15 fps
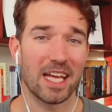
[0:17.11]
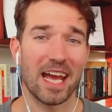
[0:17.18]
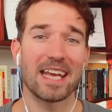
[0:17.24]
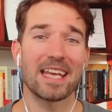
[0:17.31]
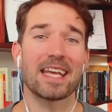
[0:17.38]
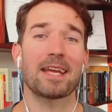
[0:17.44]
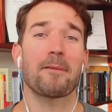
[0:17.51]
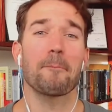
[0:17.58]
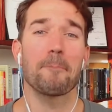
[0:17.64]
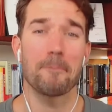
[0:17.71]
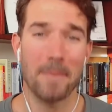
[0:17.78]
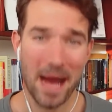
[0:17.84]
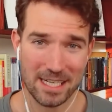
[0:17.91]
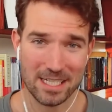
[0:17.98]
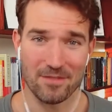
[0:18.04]

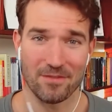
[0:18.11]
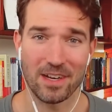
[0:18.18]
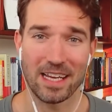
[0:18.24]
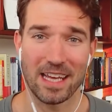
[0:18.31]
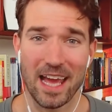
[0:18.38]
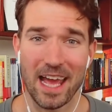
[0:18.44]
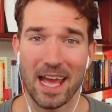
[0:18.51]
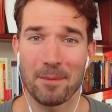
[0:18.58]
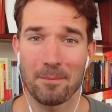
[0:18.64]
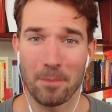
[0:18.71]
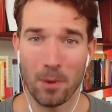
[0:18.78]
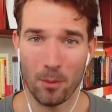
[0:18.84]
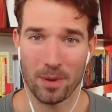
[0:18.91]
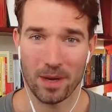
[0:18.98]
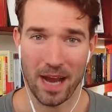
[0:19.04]
gaining massively in
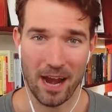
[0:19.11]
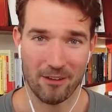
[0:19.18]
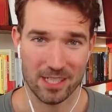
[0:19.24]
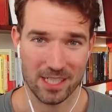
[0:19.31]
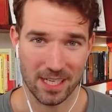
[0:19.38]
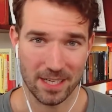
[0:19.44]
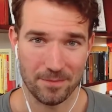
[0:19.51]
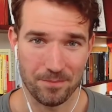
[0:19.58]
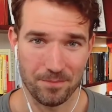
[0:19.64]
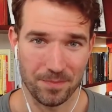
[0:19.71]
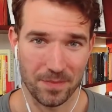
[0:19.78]
popularity.